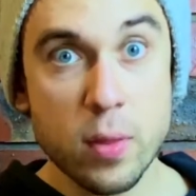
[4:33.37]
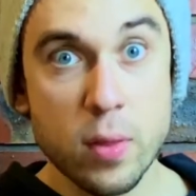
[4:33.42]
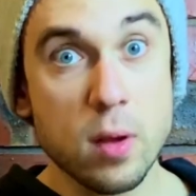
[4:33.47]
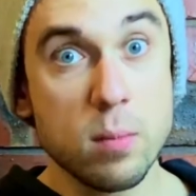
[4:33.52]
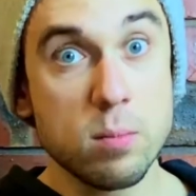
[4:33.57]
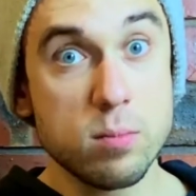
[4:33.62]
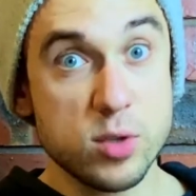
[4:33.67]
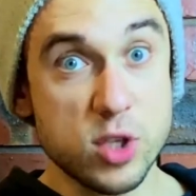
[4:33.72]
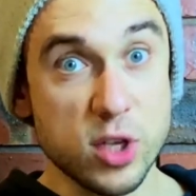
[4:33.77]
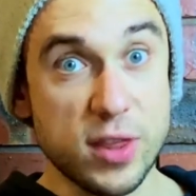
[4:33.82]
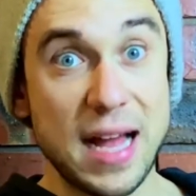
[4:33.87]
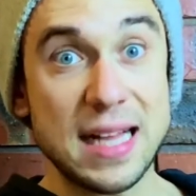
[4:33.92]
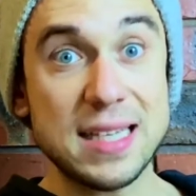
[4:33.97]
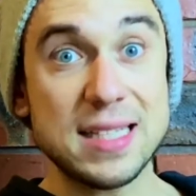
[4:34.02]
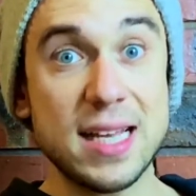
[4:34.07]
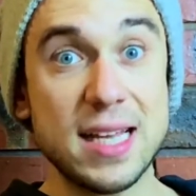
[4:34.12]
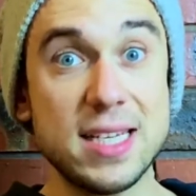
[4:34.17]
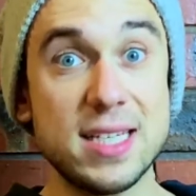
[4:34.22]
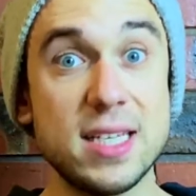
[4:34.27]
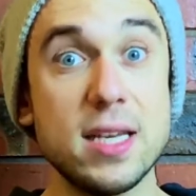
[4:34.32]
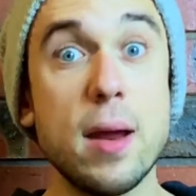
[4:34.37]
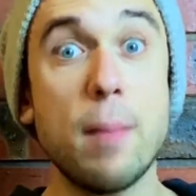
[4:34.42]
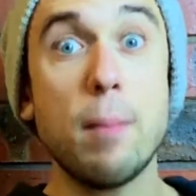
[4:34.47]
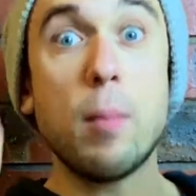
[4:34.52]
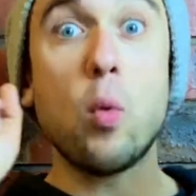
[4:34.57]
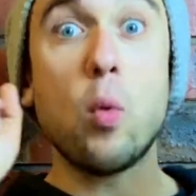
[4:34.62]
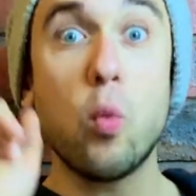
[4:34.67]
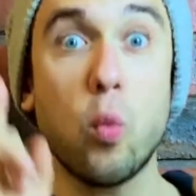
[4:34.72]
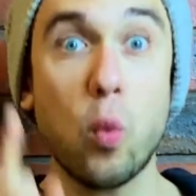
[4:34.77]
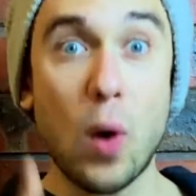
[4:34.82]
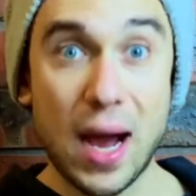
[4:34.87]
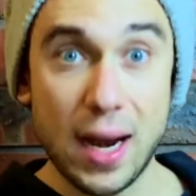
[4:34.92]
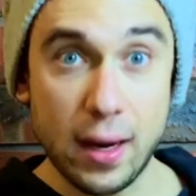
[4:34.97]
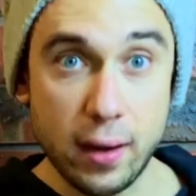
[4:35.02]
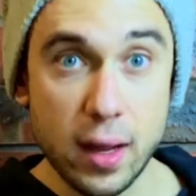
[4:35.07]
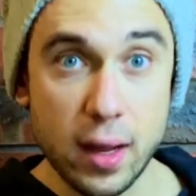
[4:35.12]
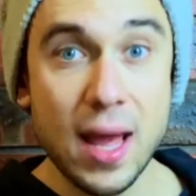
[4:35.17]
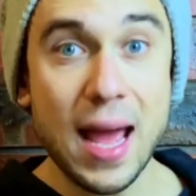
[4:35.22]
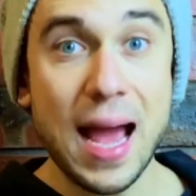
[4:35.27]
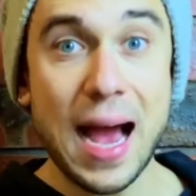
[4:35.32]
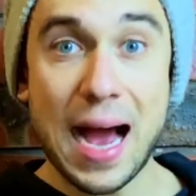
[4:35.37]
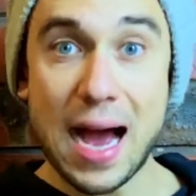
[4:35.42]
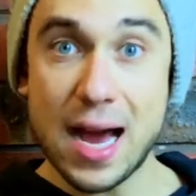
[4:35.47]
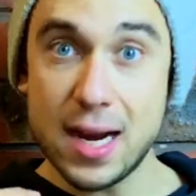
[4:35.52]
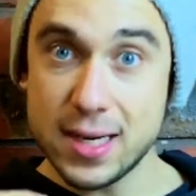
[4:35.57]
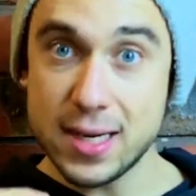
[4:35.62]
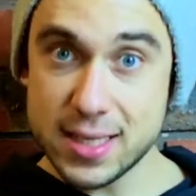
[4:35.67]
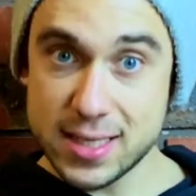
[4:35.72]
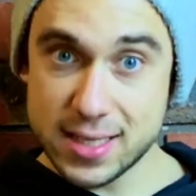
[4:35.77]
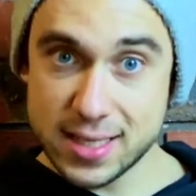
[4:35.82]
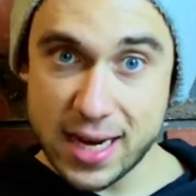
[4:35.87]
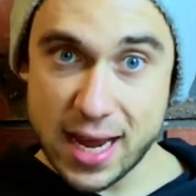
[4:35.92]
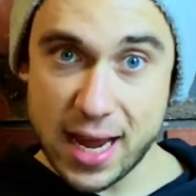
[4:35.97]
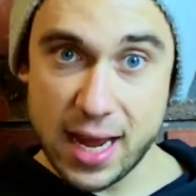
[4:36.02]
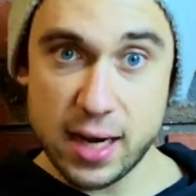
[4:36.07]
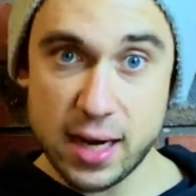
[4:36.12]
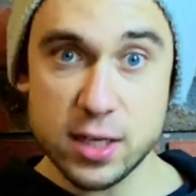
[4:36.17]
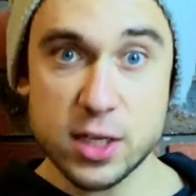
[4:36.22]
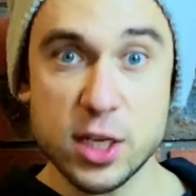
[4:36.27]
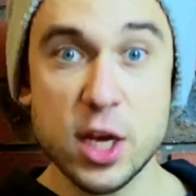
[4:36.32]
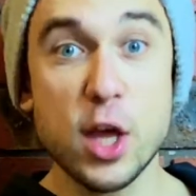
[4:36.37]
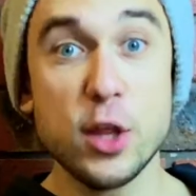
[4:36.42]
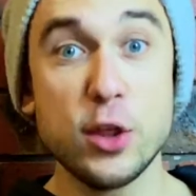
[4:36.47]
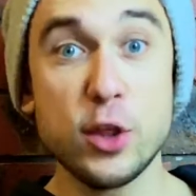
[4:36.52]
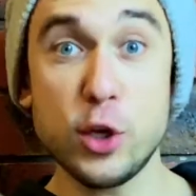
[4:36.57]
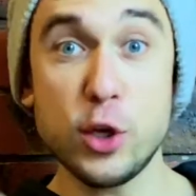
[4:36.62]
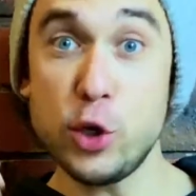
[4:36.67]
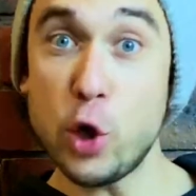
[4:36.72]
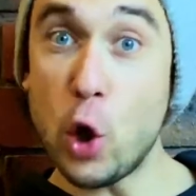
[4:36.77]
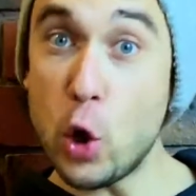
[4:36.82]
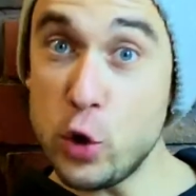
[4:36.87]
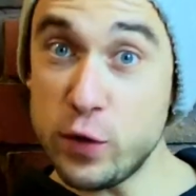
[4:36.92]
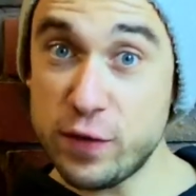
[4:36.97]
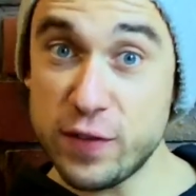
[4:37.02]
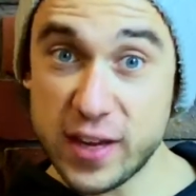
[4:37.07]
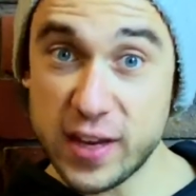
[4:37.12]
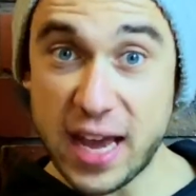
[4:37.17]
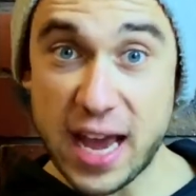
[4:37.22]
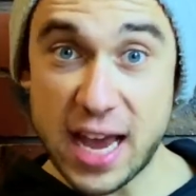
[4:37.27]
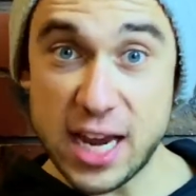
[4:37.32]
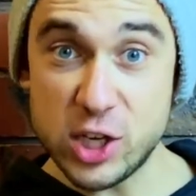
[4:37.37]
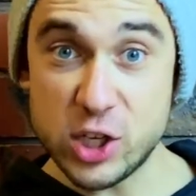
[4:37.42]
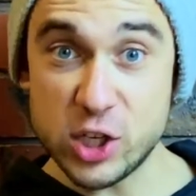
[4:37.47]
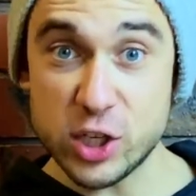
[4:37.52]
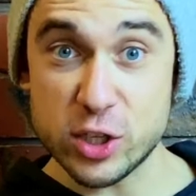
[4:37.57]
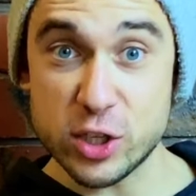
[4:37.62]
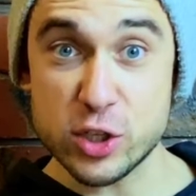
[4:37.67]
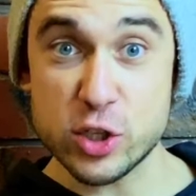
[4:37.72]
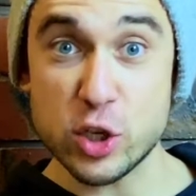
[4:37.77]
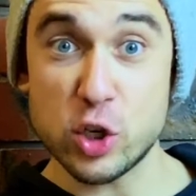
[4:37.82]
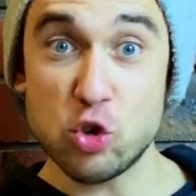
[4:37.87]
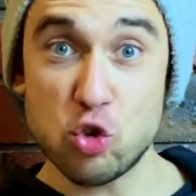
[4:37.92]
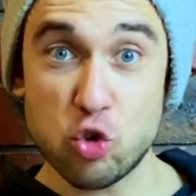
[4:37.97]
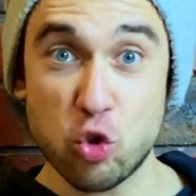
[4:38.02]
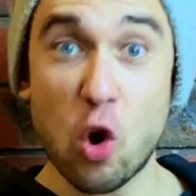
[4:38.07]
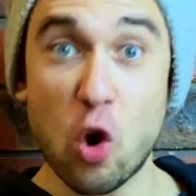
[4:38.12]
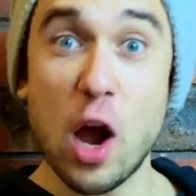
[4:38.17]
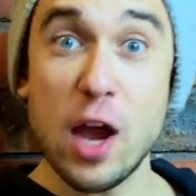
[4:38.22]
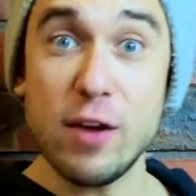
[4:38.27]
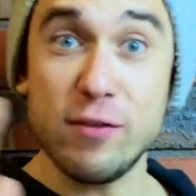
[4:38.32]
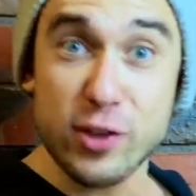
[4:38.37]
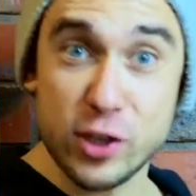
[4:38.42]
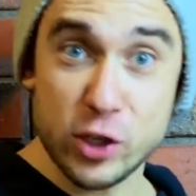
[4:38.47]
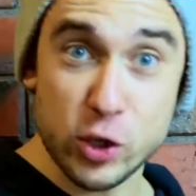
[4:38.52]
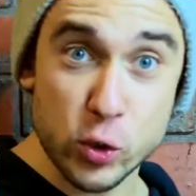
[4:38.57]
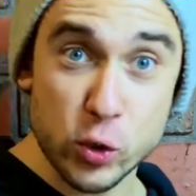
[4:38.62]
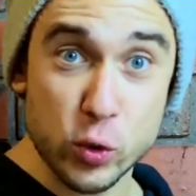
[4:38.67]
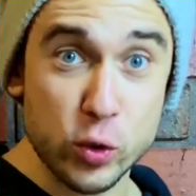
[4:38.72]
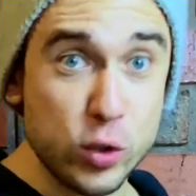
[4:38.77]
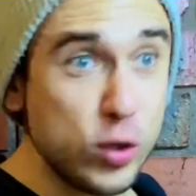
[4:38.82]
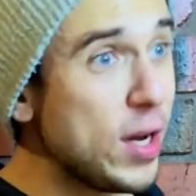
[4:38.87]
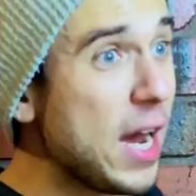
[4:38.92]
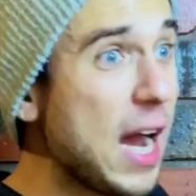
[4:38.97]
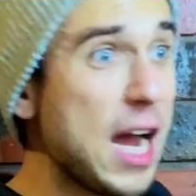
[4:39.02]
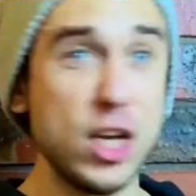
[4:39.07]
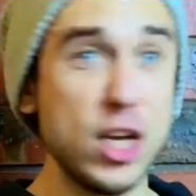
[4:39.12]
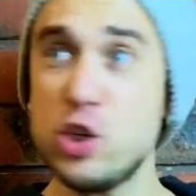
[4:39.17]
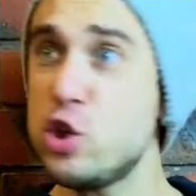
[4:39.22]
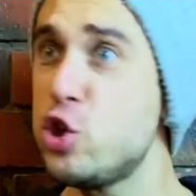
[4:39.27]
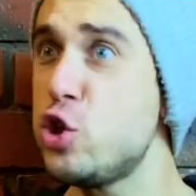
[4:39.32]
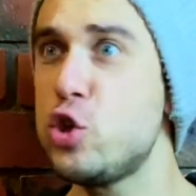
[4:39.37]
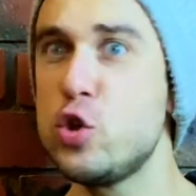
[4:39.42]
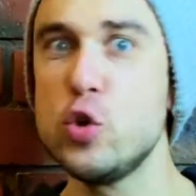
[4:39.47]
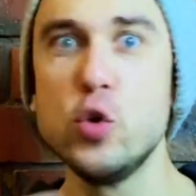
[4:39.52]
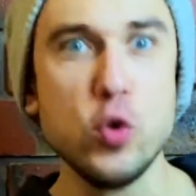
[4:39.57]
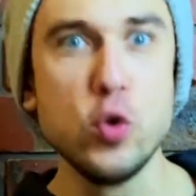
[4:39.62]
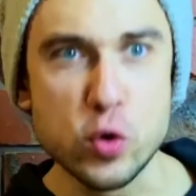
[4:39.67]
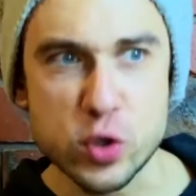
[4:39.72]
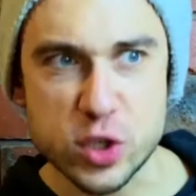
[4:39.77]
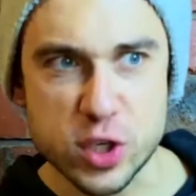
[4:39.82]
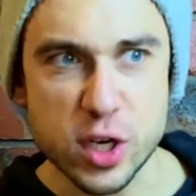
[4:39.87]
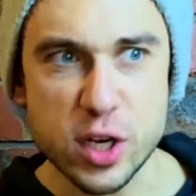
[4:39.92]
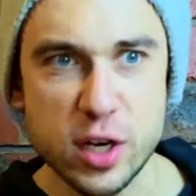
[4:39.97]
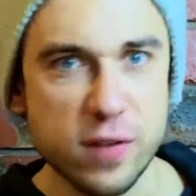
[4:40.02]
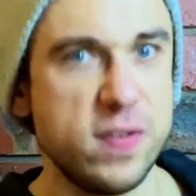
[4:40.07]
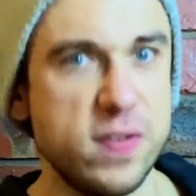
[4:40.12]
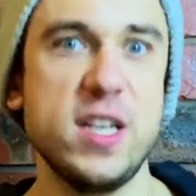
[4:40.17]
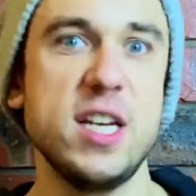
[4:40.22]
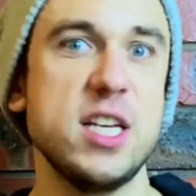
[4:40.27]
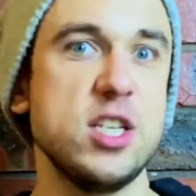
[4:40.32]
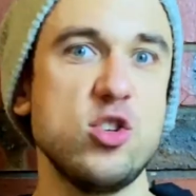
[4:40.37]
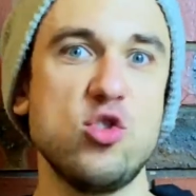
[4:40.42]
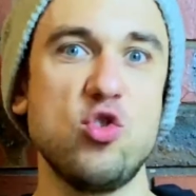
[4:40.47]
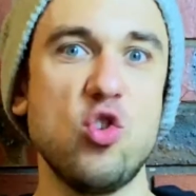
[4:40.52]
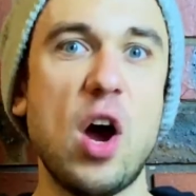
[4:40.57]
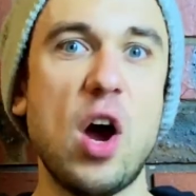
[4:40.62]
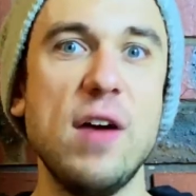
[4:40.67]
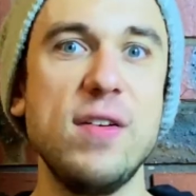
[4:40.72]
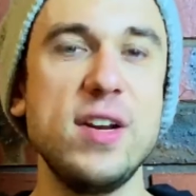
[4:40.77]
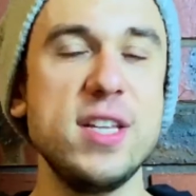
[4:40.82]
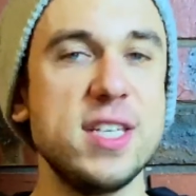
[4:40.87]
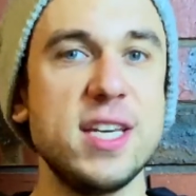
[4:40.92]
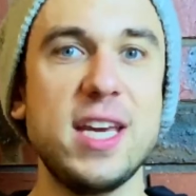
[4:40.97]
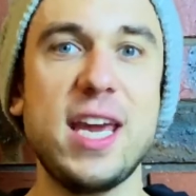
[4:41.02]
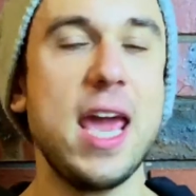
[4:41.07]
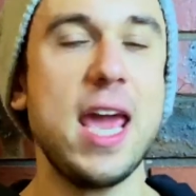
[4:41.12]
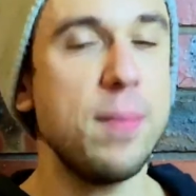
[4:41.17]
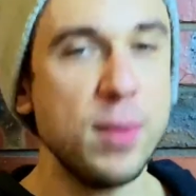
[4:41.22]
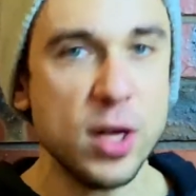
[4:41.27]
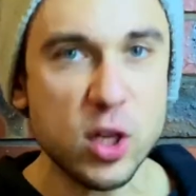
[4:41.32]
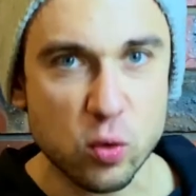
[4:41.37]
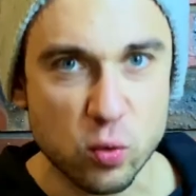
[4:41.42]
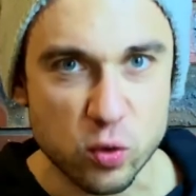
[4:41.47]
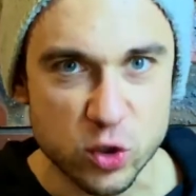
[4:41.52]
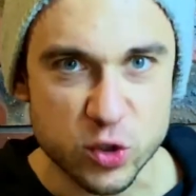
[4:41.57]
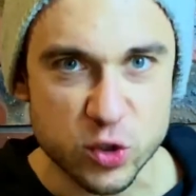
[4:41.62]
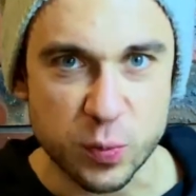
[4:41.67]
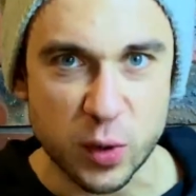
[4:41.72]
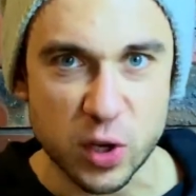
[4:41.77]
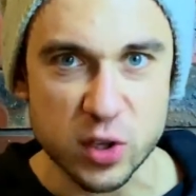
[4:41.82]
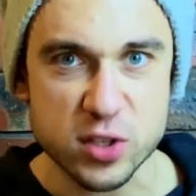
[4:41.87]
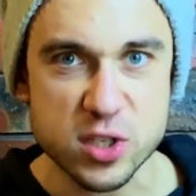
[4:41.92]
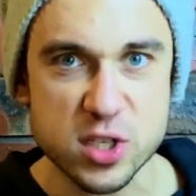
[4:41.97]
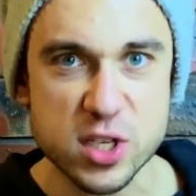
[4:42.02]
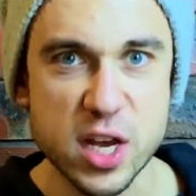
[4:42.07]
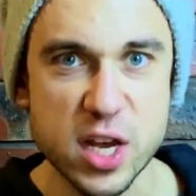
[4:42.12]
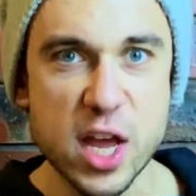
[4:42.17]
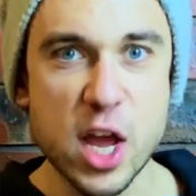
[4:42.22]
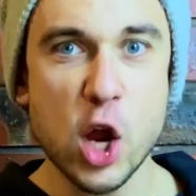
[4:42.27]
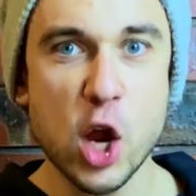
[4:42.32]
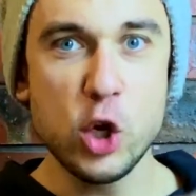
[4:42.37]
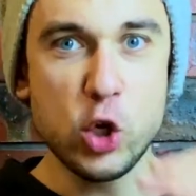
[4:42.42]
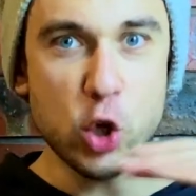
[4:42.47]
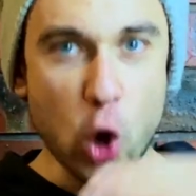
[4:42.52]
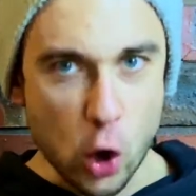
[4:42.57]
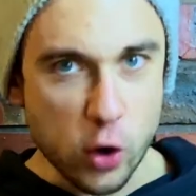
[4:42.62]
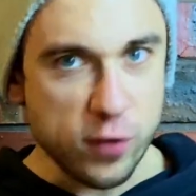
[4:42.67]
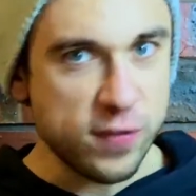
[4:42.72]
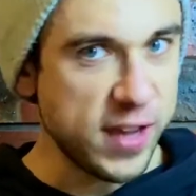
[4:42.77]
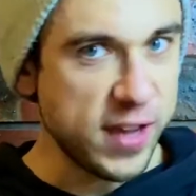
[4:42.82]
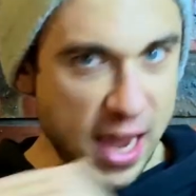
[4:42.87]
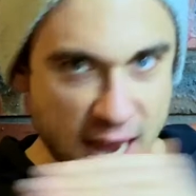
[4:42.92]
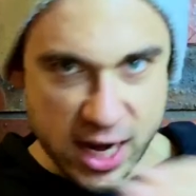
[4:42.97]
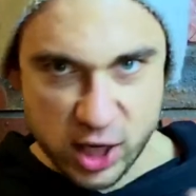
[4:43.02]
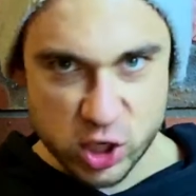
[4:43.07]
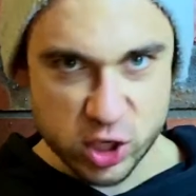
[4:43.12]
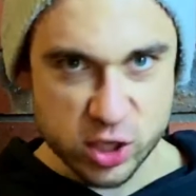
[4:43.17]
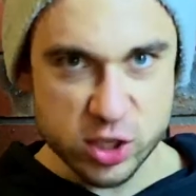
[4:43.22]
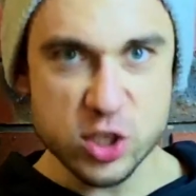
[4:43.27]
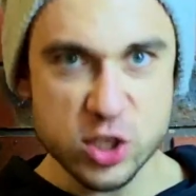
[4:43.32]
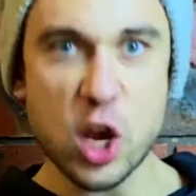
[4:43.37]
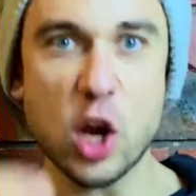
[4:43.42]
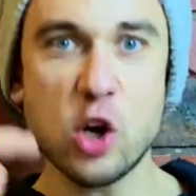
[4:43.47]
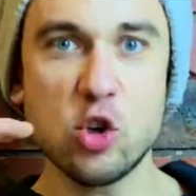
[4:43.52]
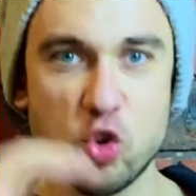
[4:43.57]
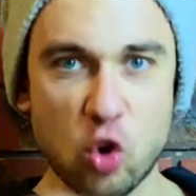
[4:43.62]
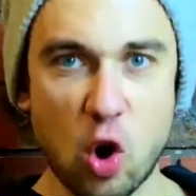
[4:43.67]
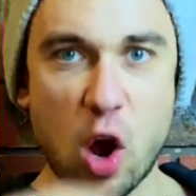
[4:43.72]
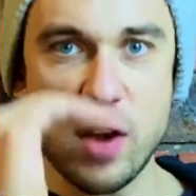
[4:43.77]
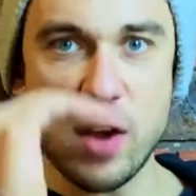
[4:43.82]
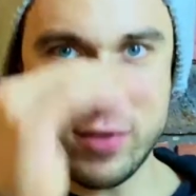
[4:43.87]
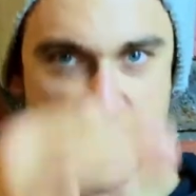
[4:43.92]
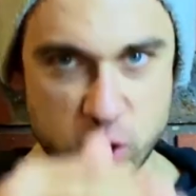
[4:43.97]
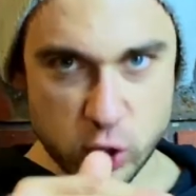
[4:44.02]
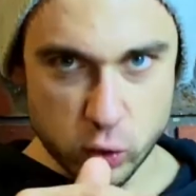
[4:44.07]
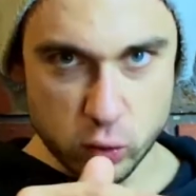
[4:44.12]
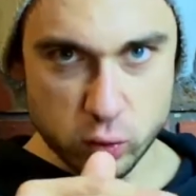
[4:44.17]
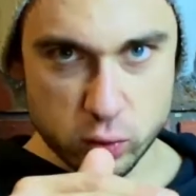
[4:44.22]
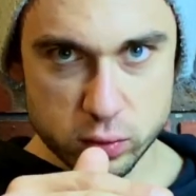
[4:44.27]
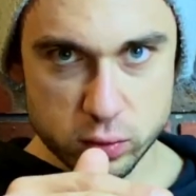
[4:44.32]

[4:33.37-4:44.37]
So that's lesson number 1. Understand that notifications drive you. You can't choose it if it doesn't drive it. It's a chemical response. Notifications drive you.